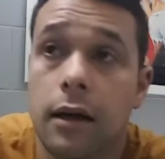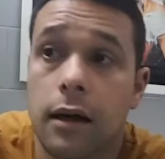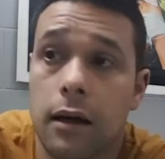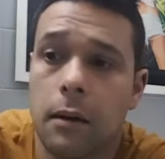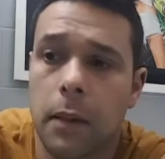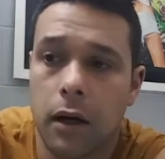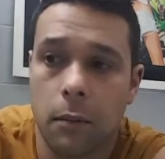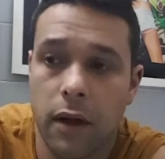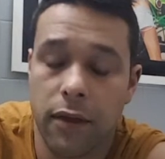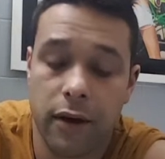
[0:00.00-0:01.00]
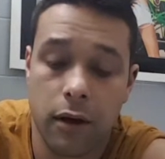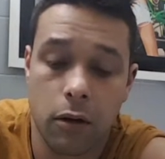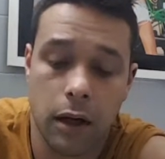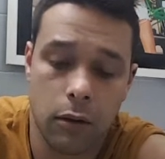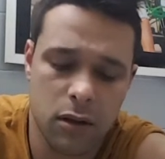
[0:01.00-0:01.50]
about a month
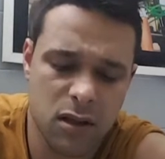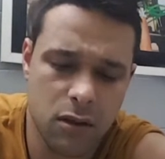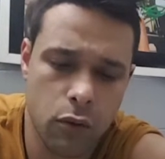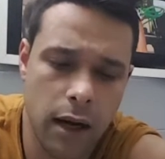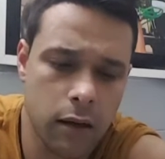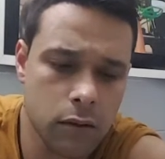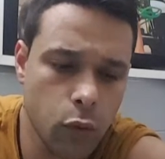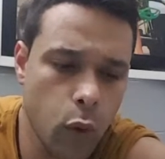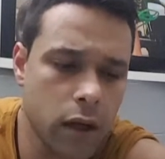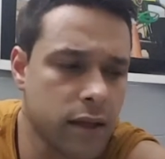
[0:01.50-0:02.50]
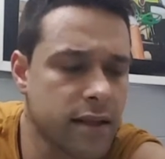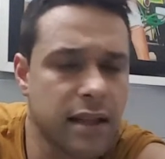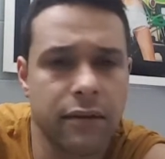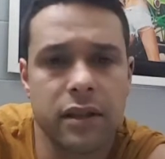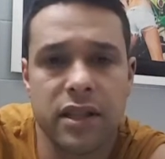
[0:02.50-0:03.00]
ago, I was around
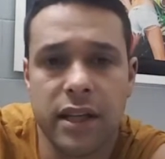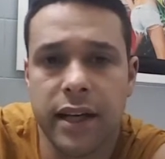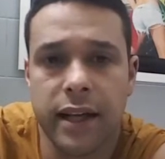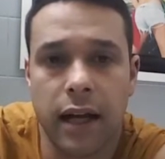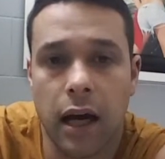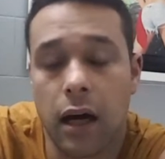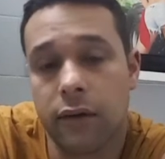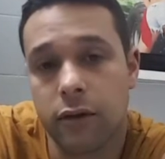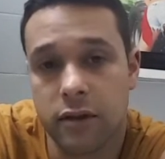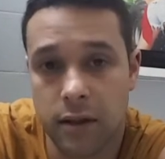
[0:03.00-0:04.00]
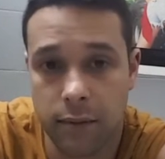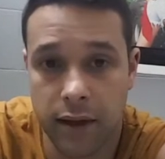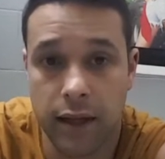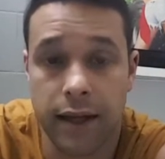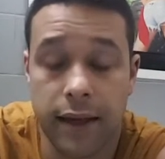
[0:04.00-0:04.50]
178.5 or
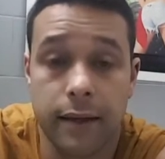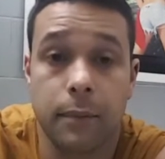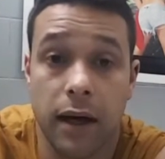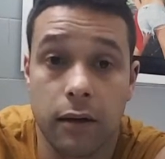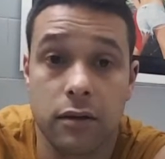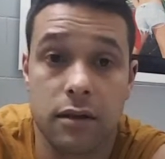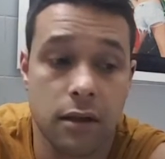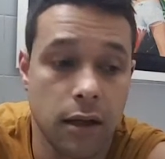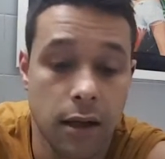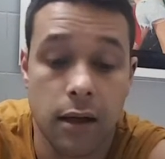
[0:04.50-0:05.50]
something like that pounds.